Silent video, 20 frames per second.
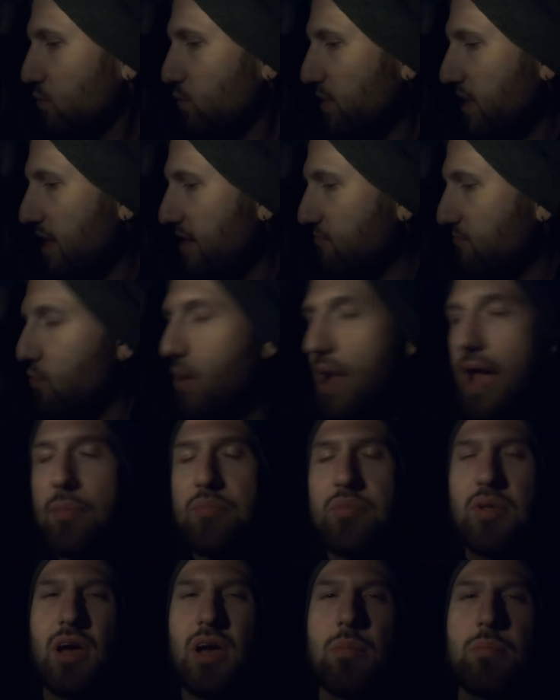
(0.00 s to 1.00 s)
We have
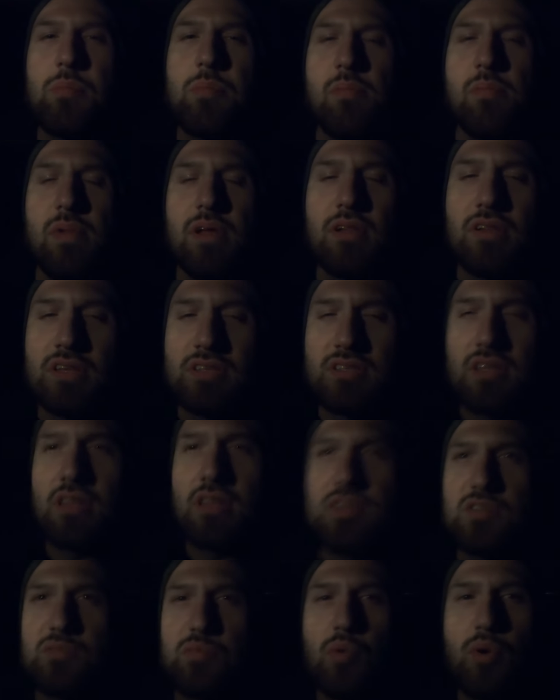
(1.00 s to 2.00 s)
wrapped up, at least at
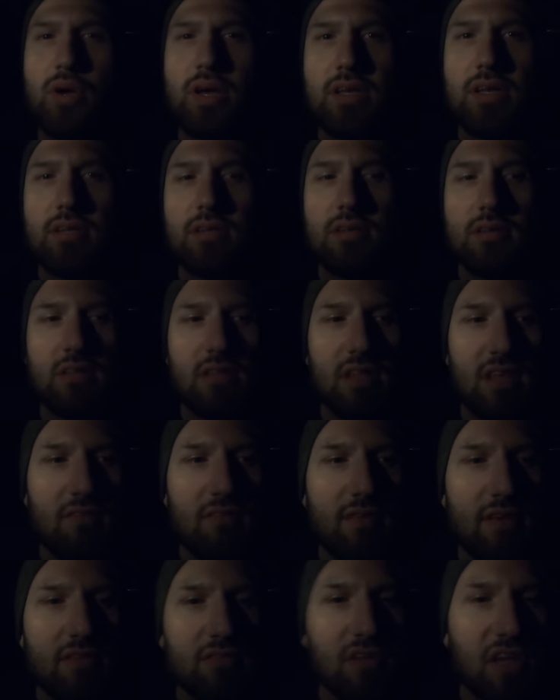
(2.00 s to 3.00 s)
this point, the
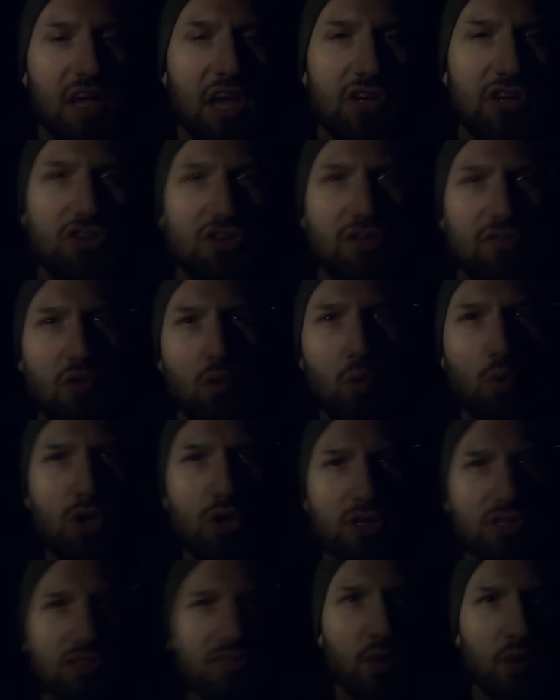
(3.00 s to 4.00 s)
investigation of the
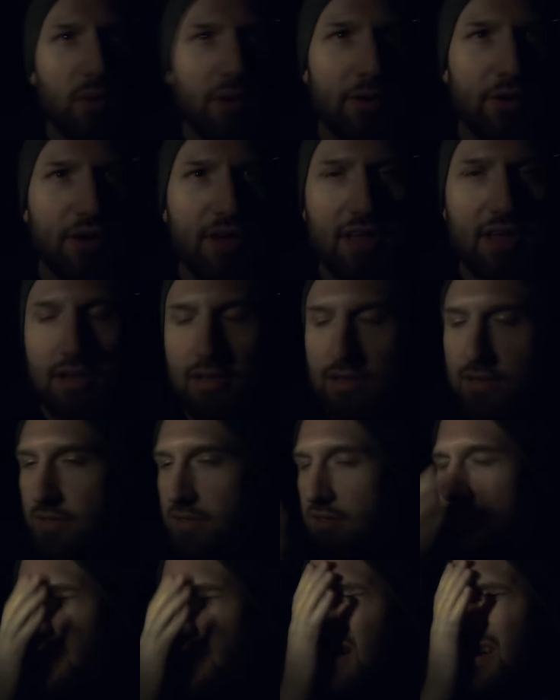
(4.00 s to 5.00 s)
woods that we were in.
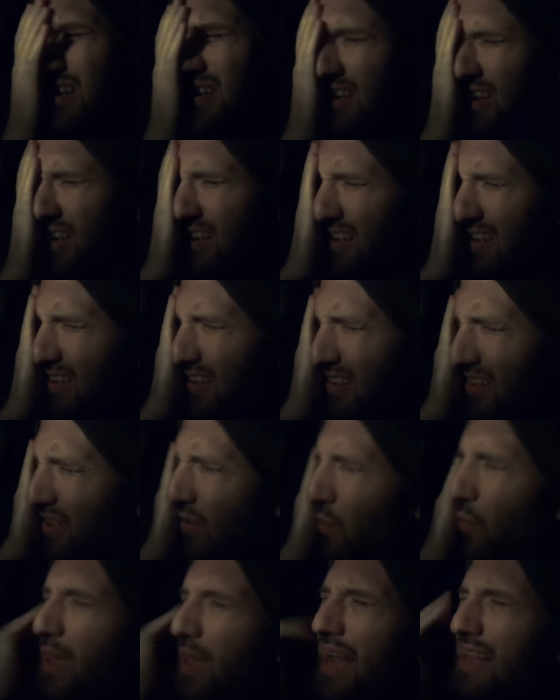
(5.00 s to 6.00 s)

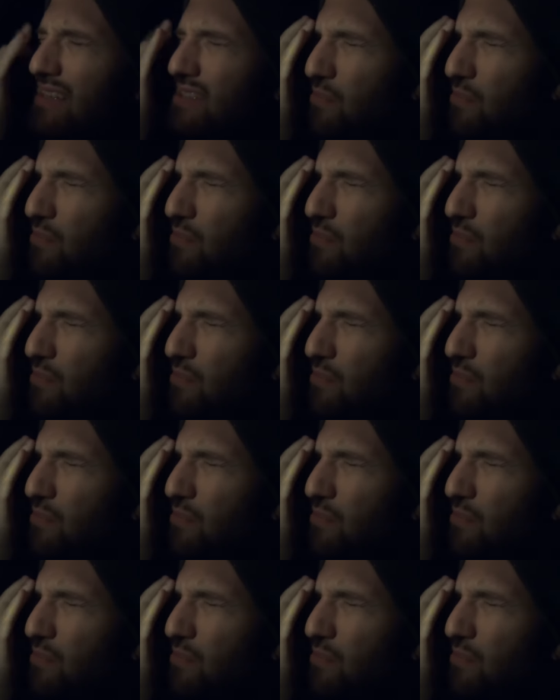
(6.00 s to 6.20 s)
We got